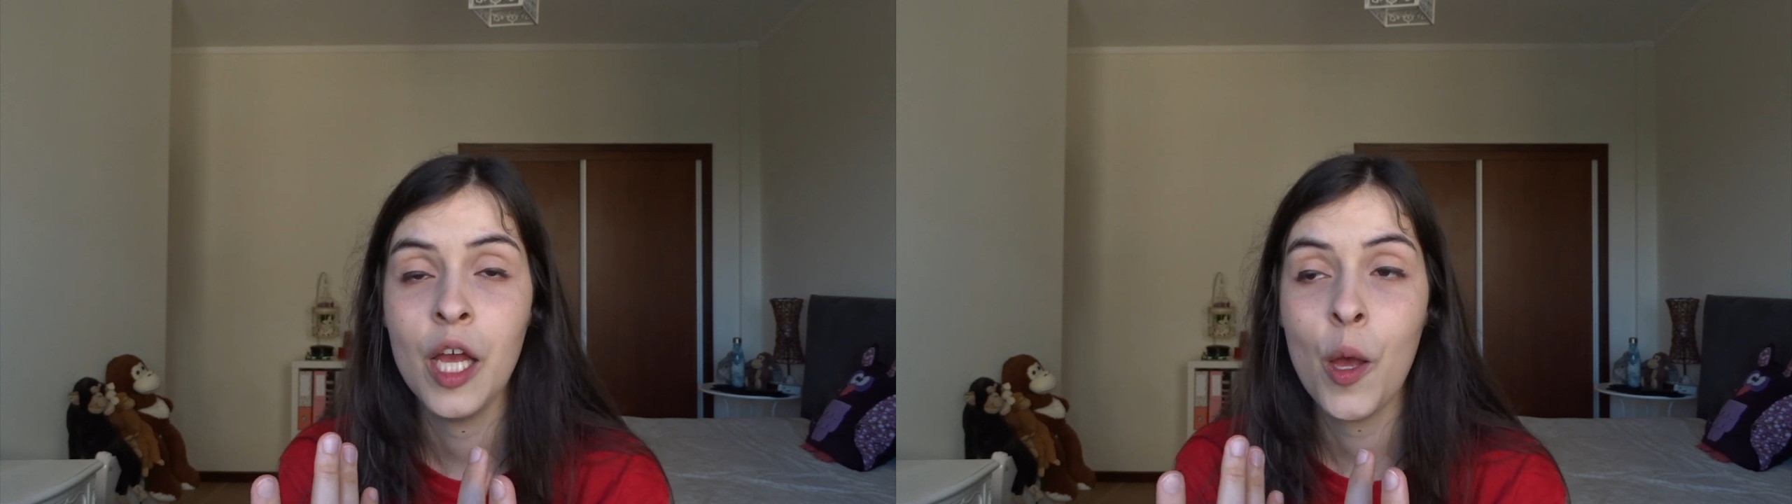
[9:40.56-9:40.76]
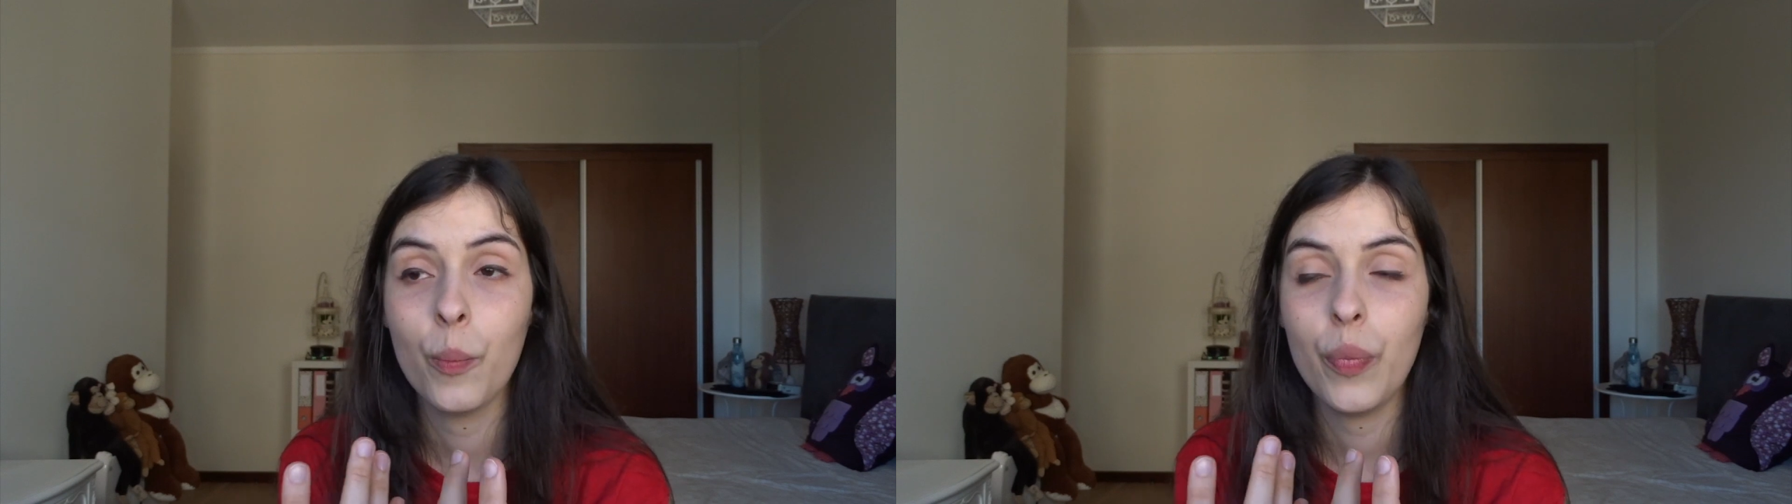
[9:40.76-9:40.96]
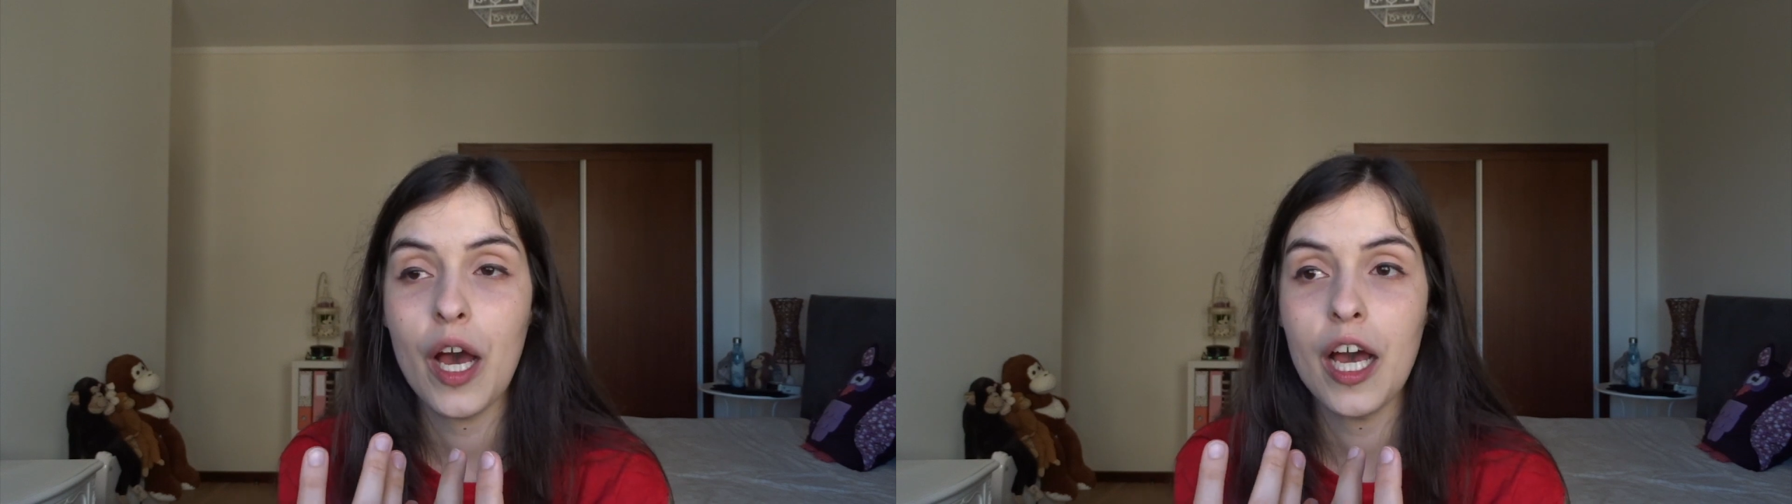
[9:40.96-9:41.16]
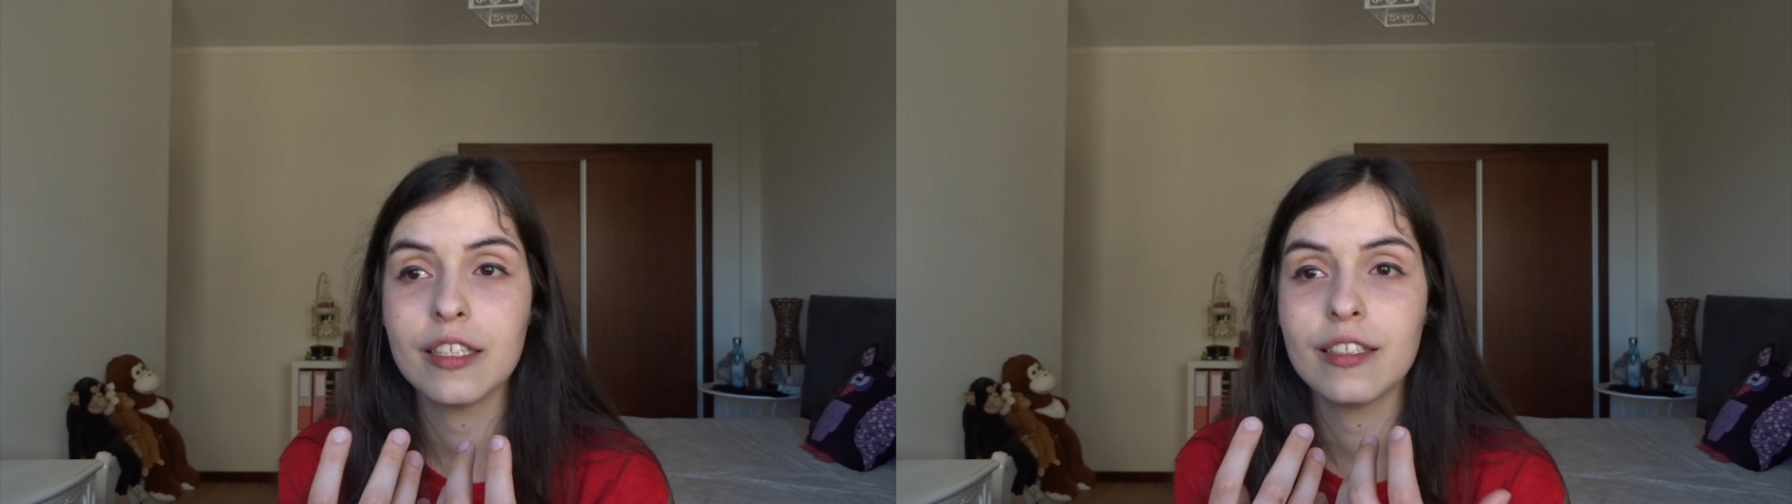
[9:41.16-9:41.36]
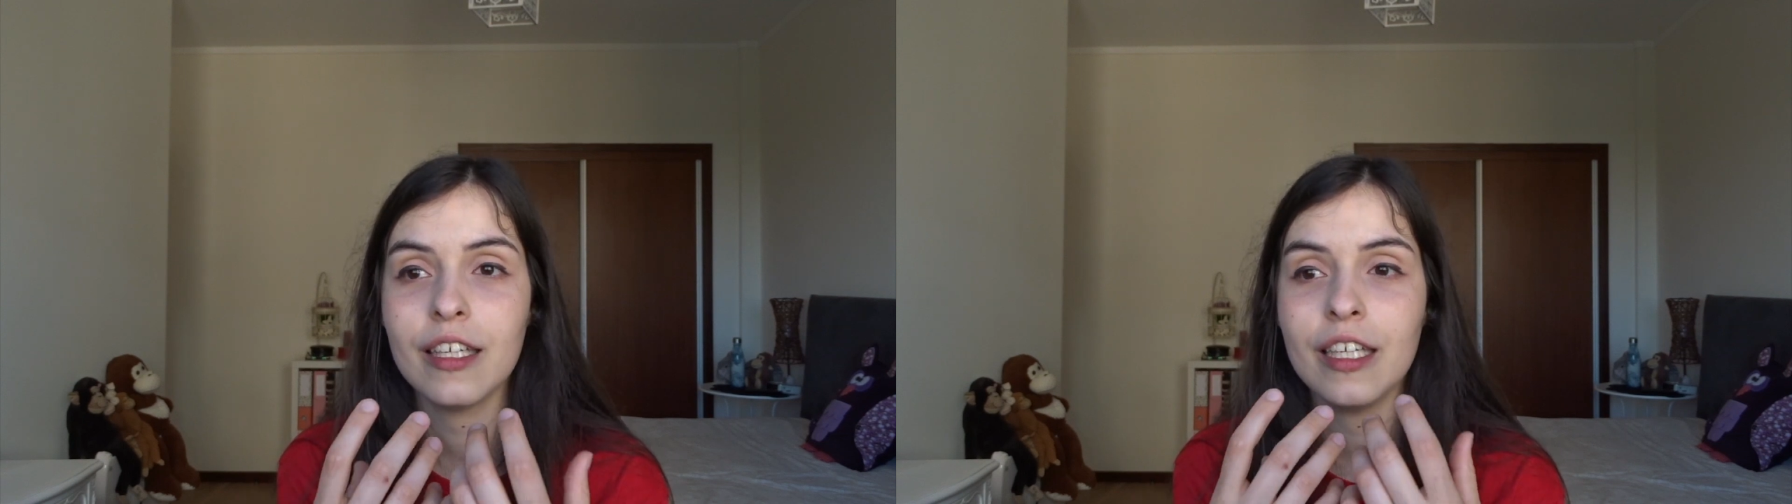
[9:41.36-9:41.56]

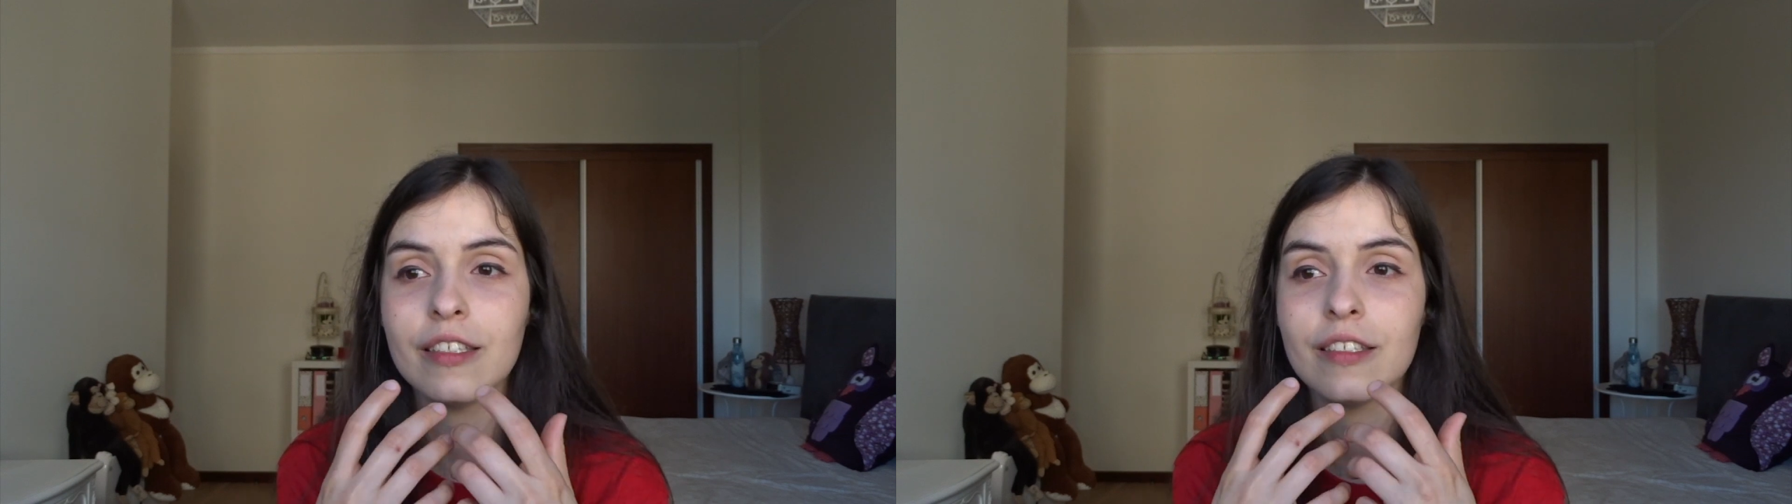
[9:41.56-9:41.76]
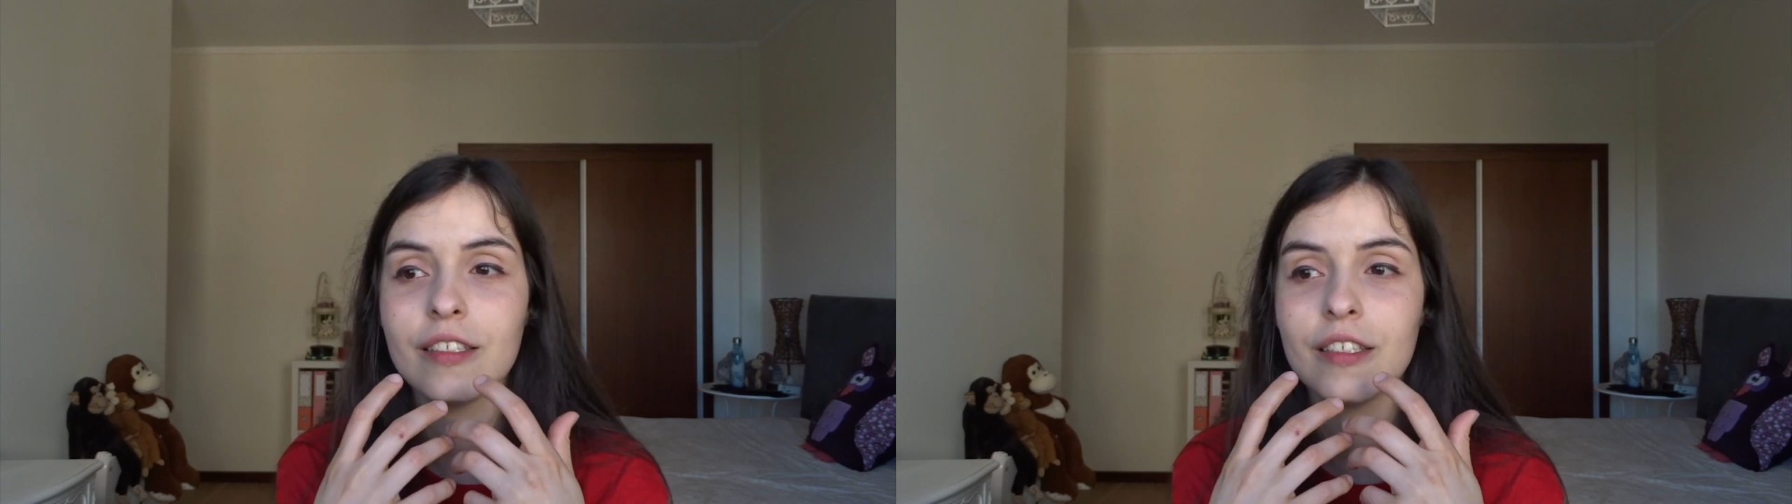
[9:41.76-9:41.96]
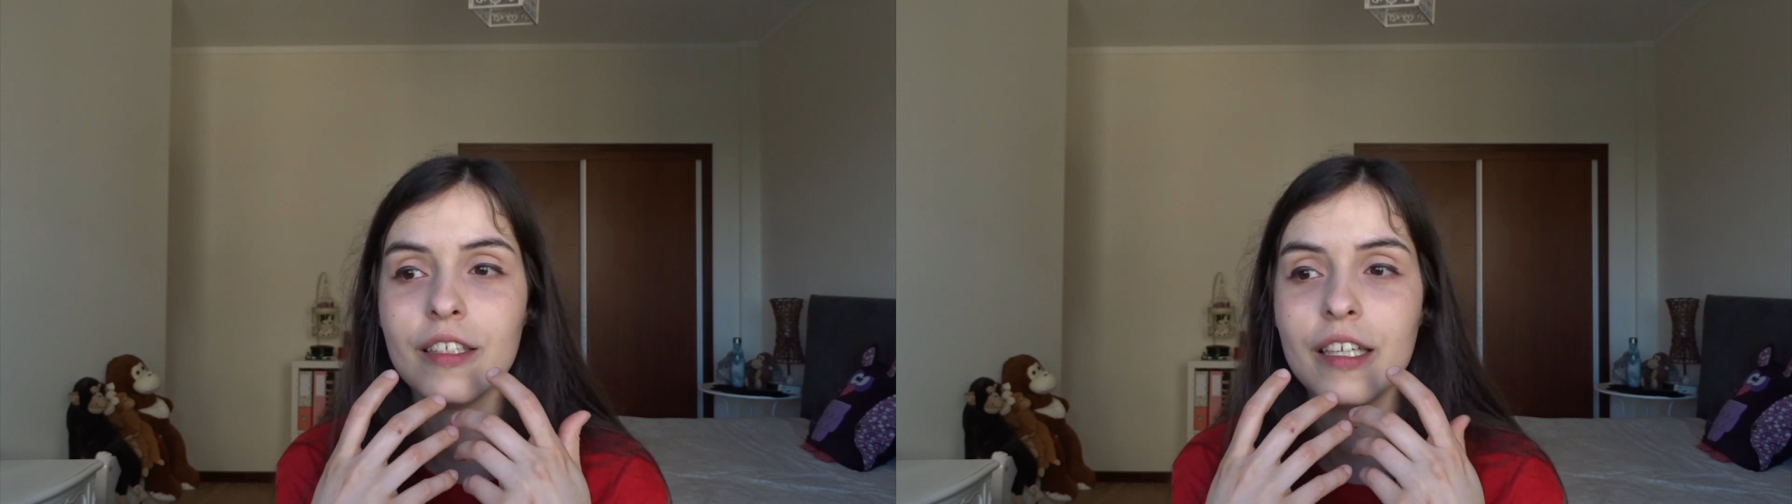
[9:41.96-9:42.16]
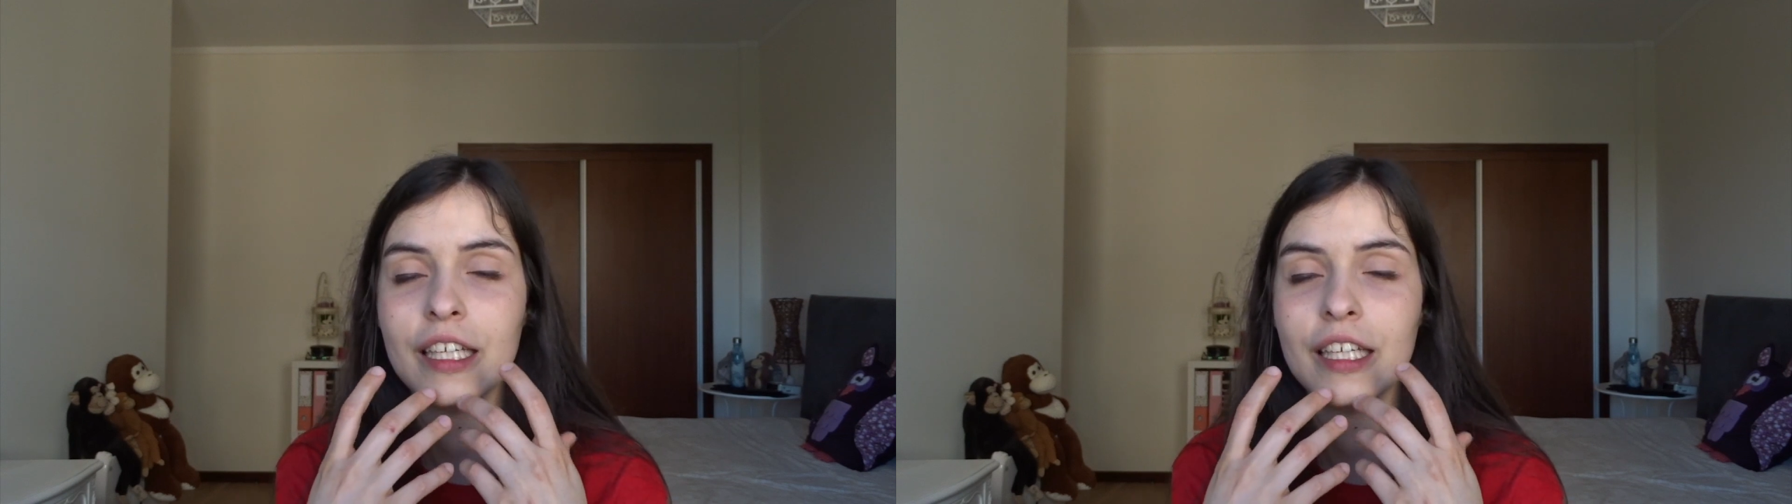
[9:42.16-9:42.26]
But it's